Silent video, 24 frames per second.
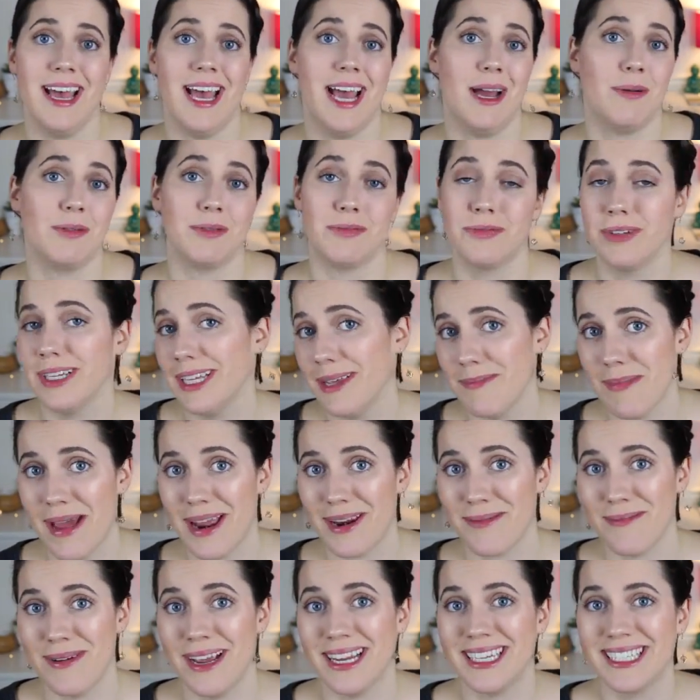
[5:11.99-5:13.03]
I was really
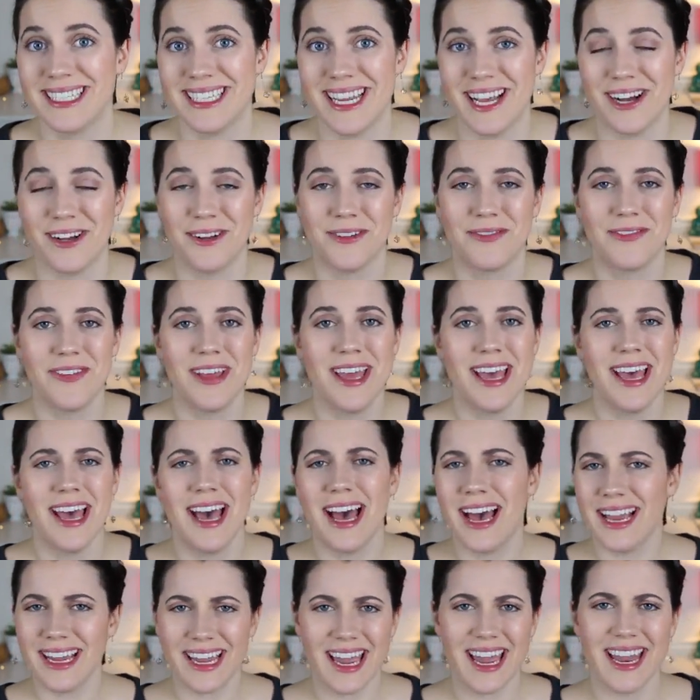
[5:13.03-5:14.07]
mad at myself.
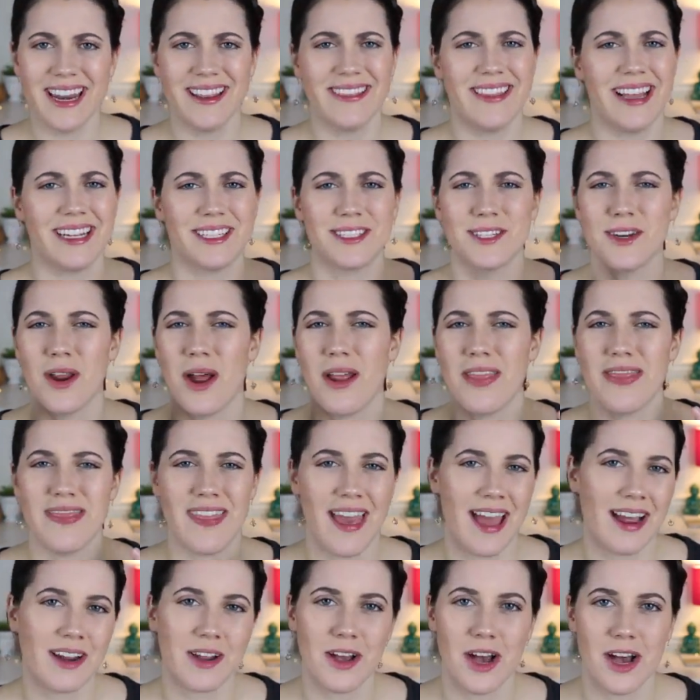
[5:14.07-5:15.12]
Again, that's not
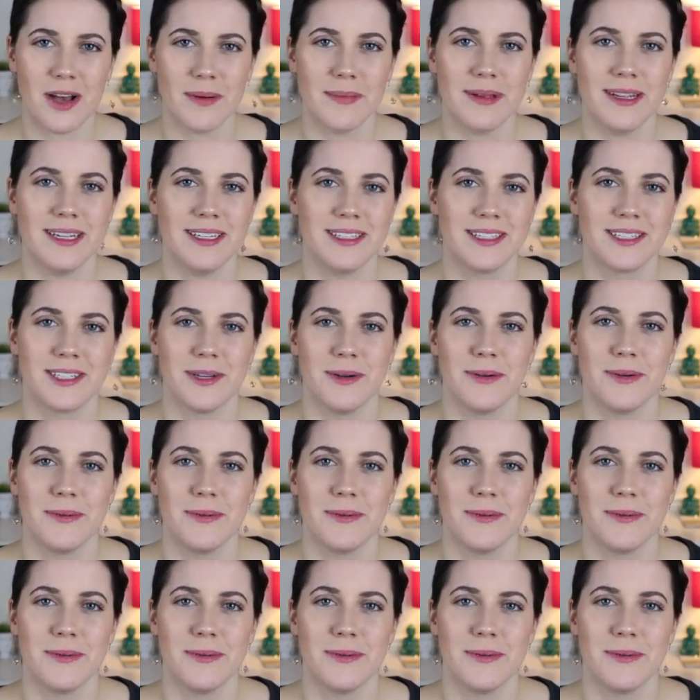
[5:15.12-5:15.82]
that common,